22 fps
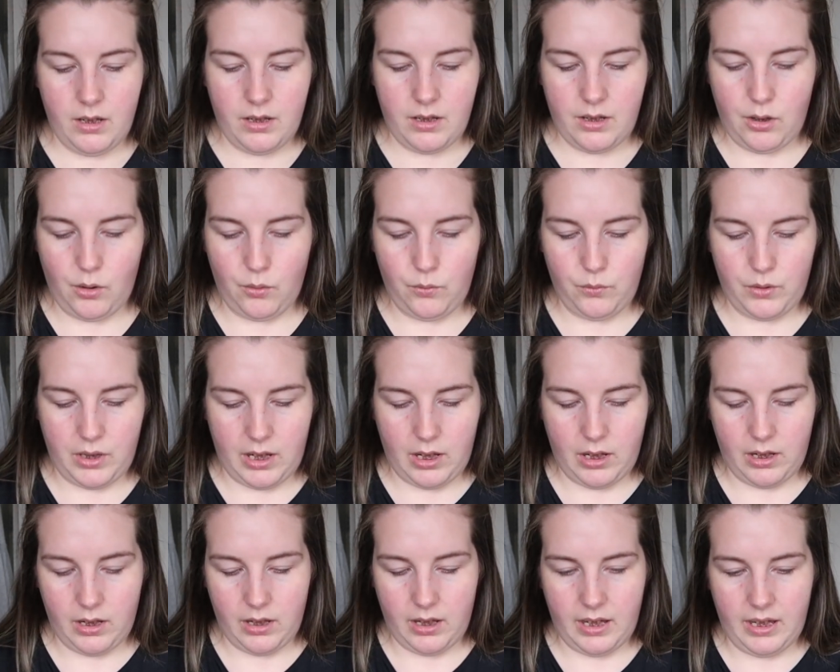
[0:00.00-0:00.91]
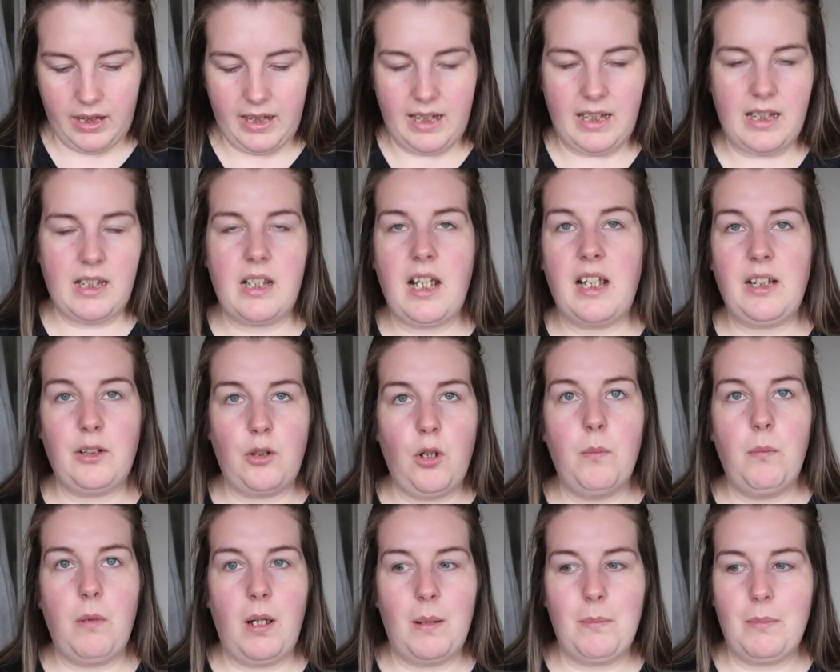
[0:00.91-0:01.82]
sold it at least and
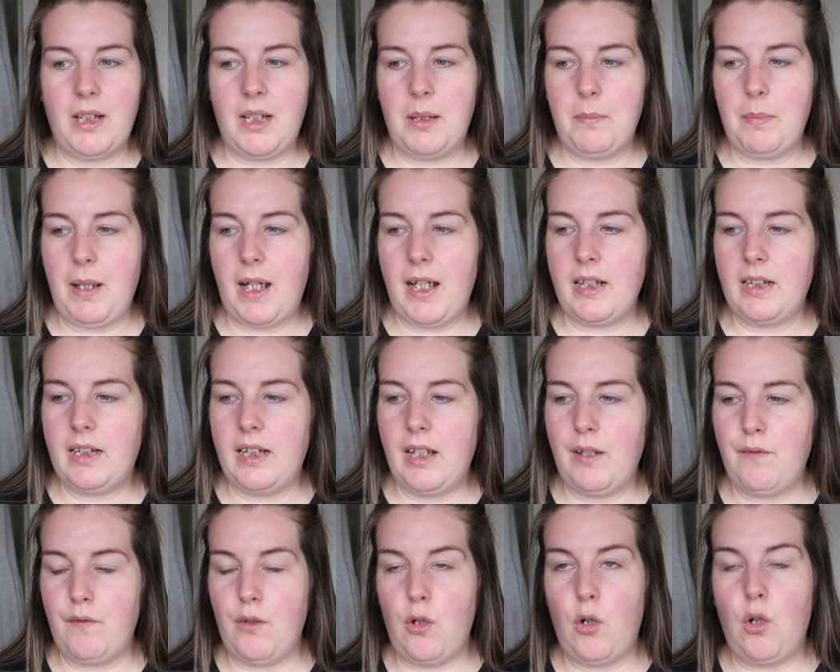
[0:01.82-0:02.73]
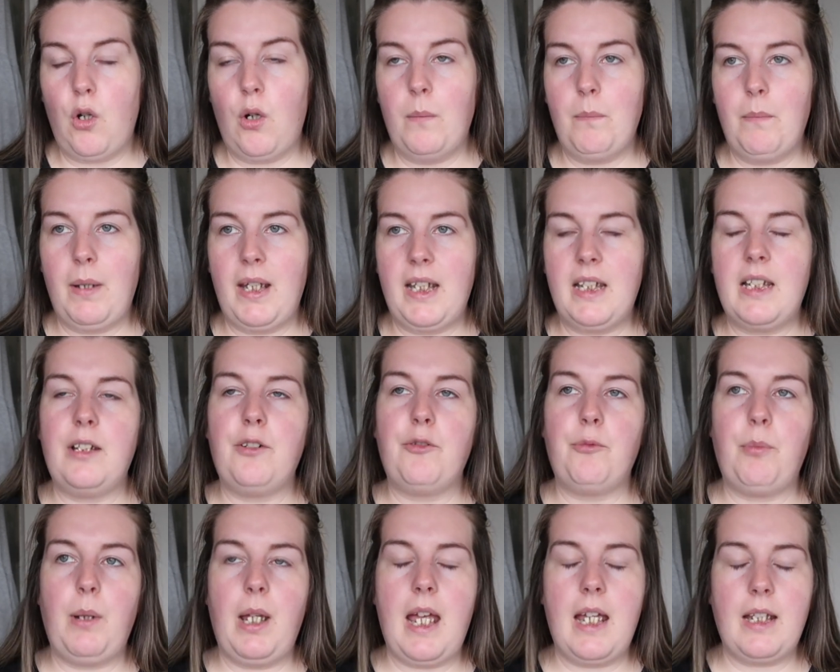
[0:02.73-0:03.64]
got my money back, if not made a
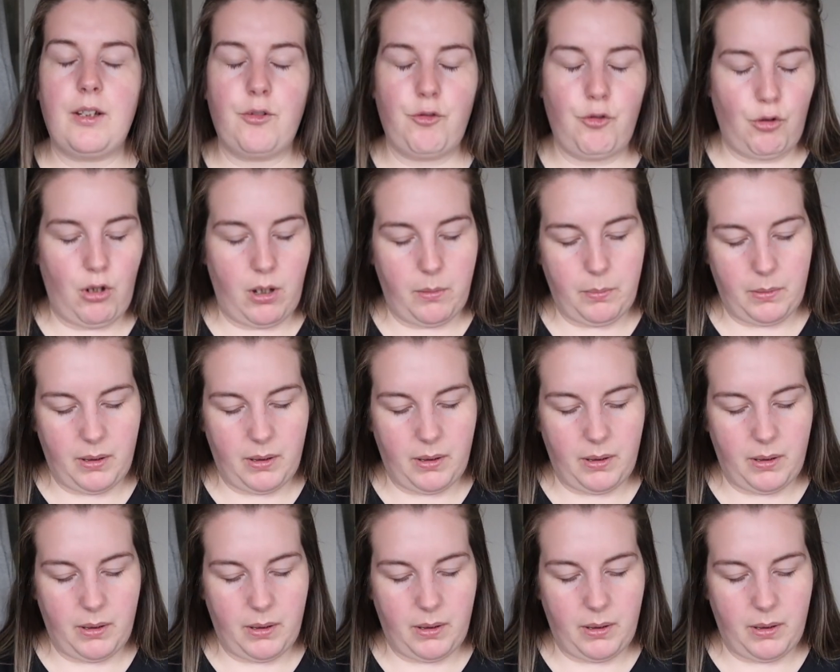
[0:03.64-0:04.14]
little bit extra,